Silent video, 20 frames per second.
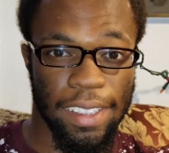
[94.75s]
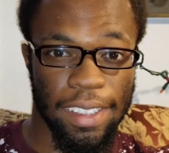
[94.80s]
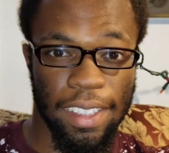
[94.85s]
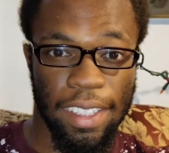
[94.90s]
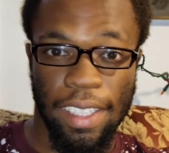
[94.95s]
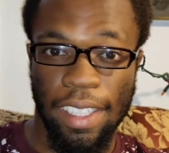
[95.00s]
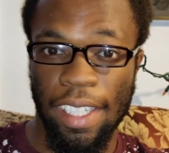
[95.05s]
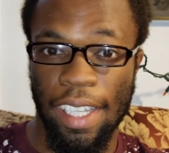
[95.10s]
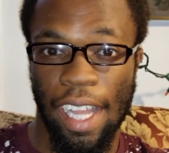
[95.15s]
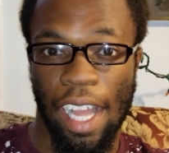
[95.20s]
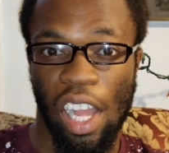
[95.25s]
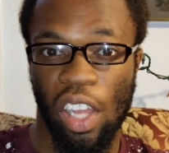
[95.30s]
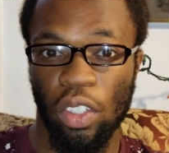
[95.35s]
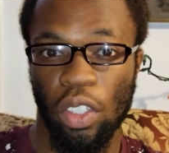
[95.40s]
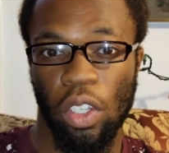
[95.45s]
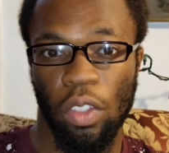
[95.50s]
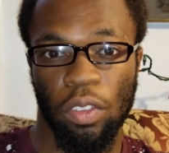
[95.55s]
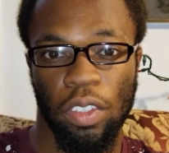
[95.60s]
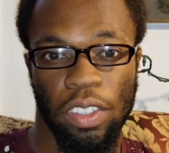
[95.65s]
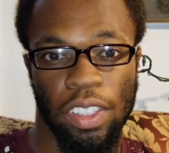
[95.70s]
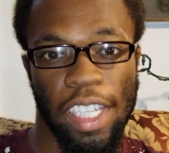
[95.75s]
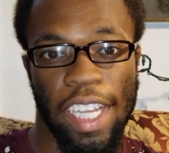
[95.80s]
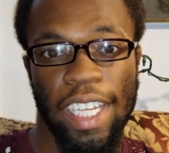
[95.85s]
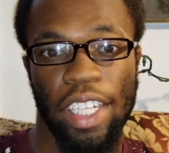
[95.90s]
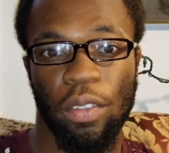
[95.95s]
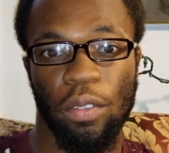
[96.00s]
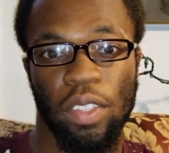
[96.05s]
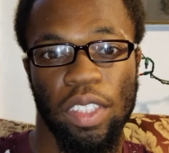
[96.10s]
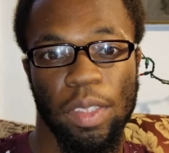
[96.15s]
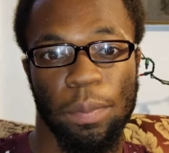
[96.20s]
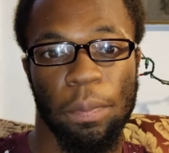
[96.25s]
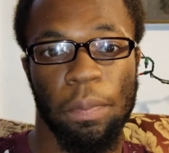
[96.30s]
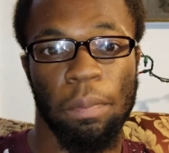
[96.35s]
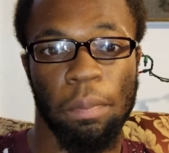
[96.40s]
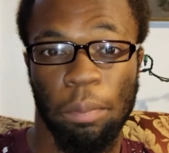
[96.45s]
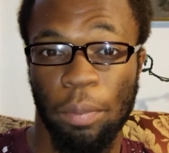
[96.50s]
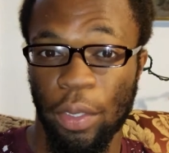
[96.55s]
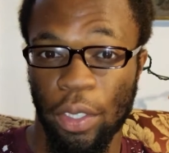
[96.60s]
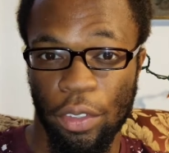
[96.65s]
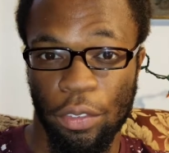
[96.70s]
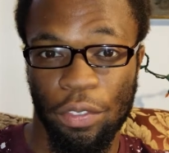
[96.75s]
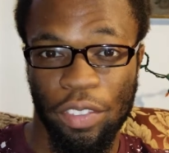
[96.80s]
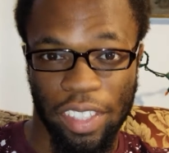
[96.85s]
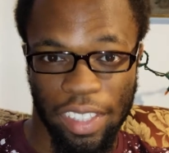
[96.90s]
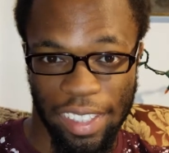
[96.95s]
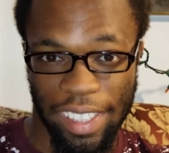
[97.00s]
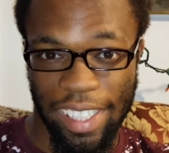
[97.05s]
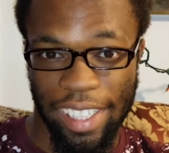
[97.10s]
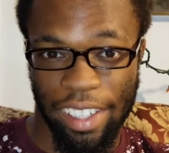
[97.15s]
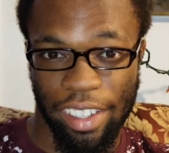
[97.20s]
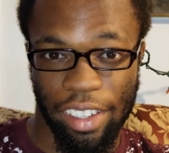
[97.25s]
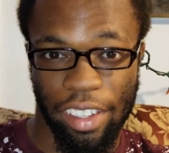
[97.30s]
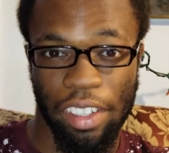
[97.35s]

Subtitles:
I don't know if the lighting was perfect there,